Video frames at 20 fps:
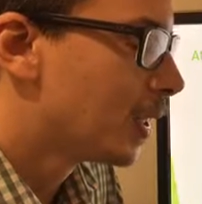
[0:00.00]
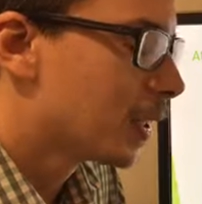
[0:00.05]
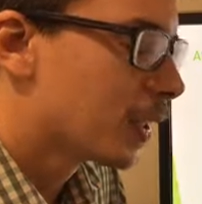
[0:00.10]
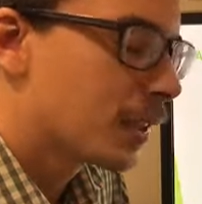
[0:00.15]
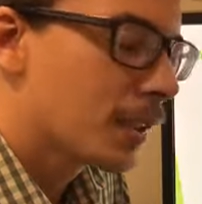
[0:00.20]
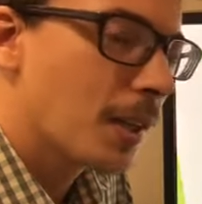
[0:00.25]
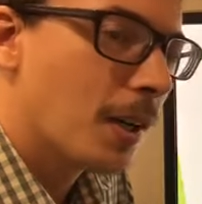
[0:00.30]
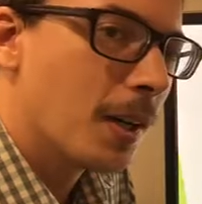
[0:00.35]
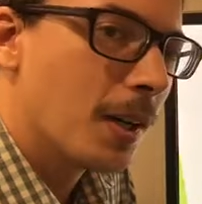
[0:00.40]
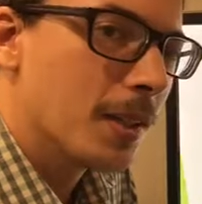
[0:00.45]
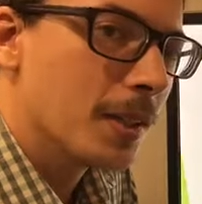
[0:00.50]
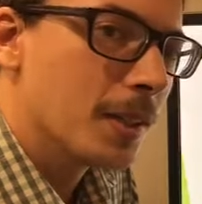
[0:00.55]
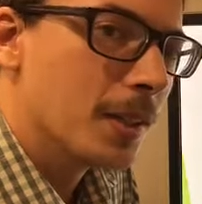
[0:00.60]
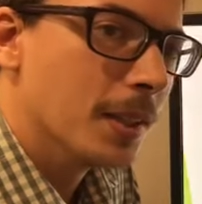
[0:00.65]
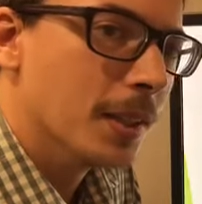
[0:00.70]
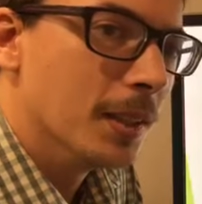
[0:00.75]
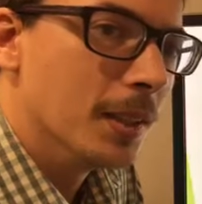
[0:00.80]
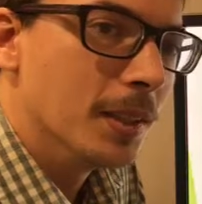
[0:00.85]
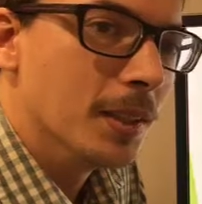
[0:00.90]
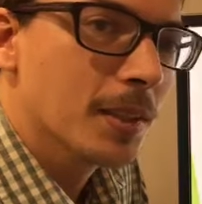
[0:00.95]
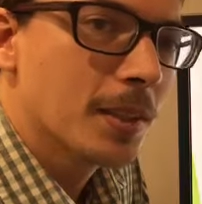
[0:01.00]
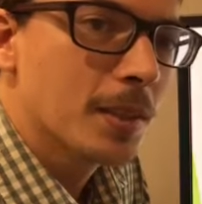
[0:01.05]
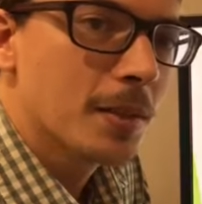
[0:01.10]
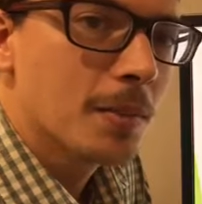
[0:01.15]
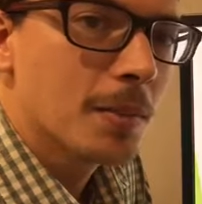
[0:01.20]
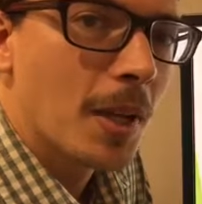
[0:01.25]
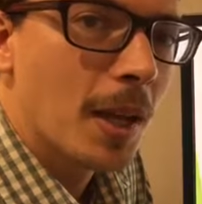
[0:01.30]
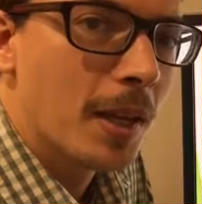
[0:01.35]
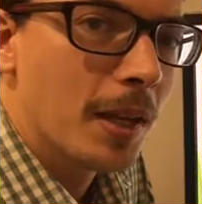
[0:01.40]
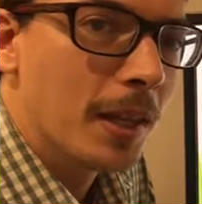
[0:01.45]
causes
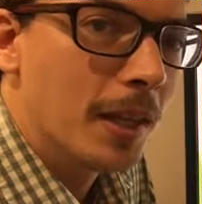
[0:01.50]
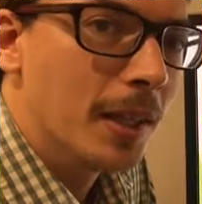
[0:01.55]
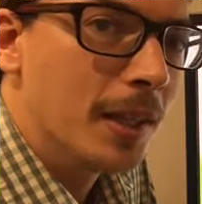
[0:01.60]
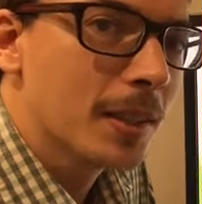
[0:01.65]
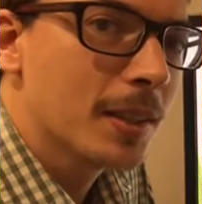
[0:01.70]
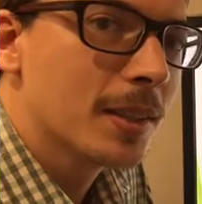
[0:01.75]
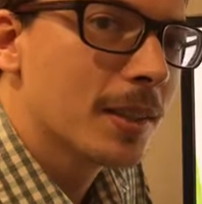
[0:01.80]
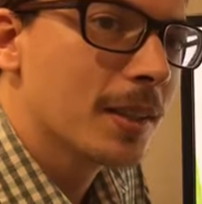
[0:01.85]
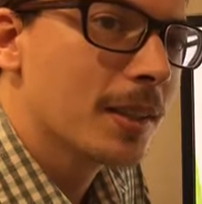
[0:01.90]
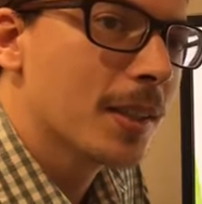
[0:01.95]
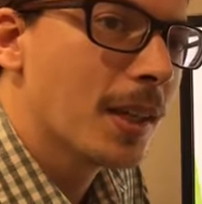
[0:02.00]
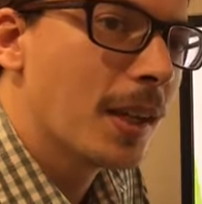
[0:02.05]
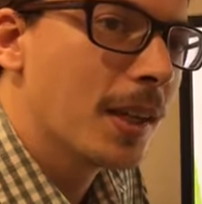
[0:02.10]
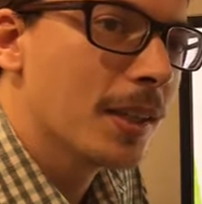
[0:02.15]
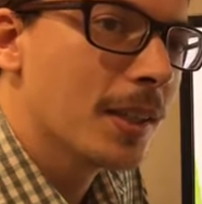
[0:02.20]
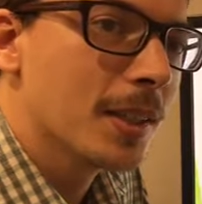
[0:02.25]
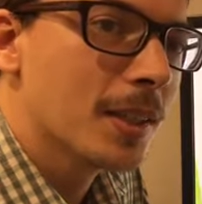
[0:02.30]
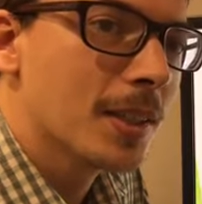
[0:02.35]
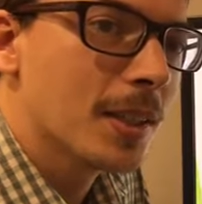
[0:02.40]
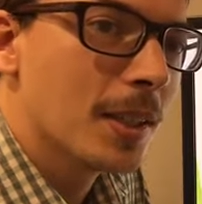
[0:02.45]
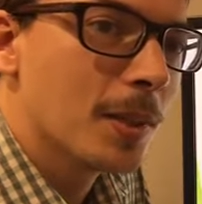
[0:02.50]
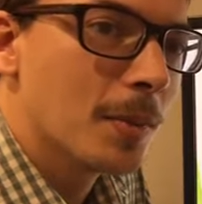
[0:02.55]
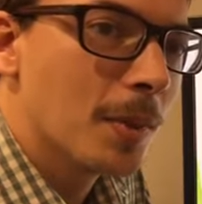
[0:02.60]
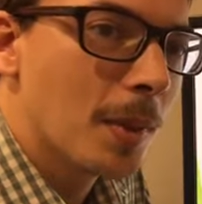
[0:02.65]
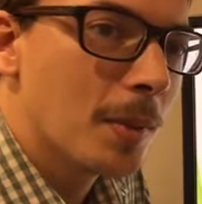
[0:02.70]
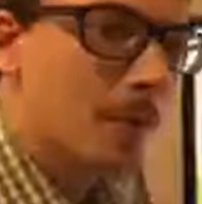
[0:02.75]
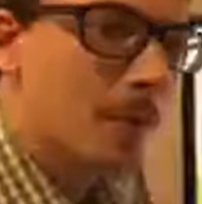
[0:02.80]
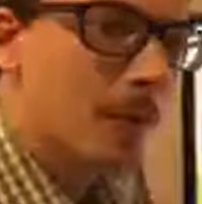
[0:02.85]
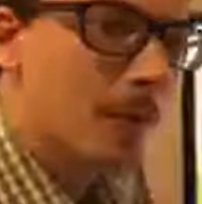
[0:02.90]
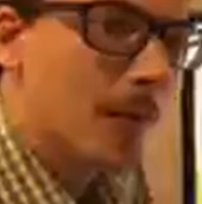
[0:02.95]
headaches and tightness in the
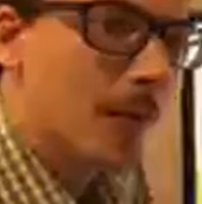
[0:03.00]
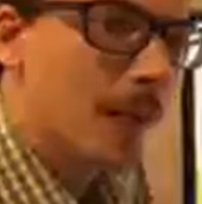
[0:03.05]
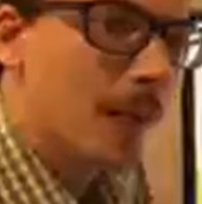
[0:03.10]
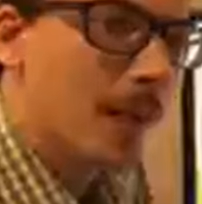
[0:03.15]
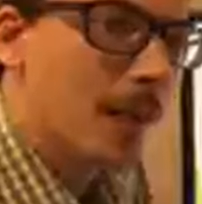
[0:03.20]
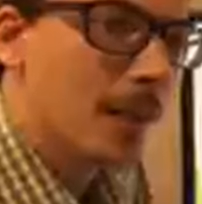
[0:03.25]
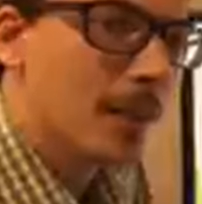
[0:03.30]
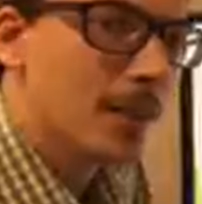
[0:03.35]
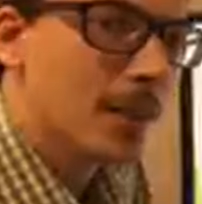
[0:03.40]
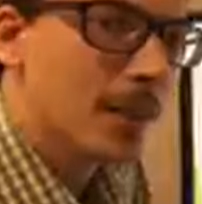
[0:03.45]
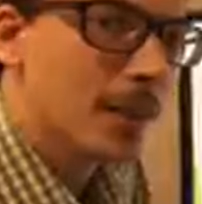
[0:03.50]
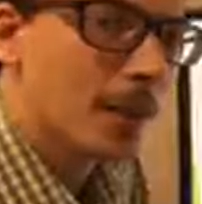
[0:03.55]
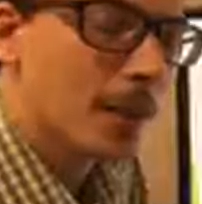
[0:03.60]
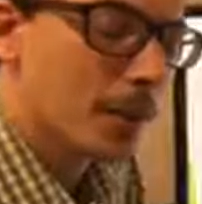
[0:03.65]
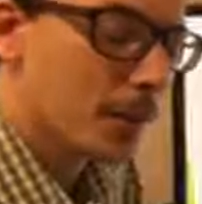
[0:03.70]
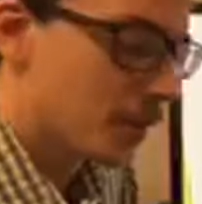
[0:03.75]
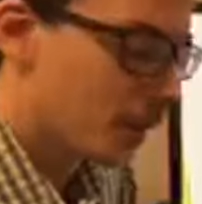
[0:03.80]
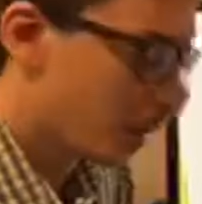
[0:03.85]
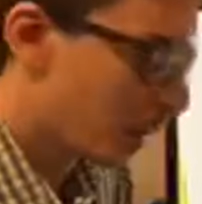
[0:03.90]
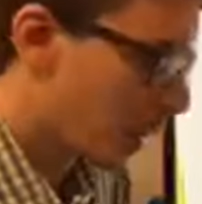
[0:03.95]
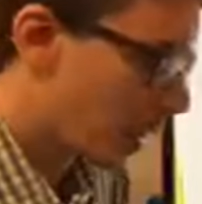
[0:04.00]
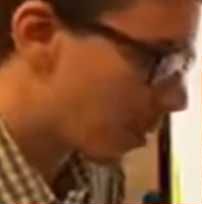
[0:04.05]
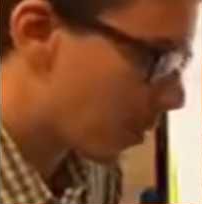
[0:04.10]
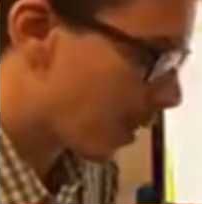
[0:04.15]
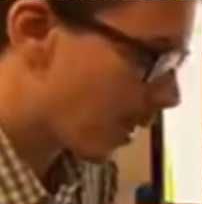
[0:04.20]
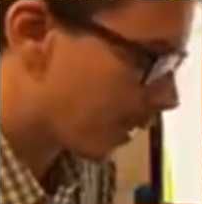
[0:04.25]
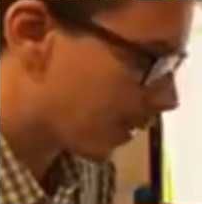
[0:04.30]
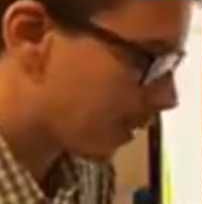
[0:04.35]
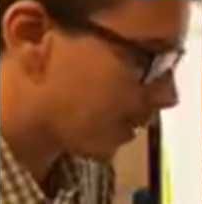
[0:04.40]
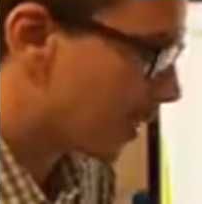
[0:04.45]
rib cage and hurts your chiropractor's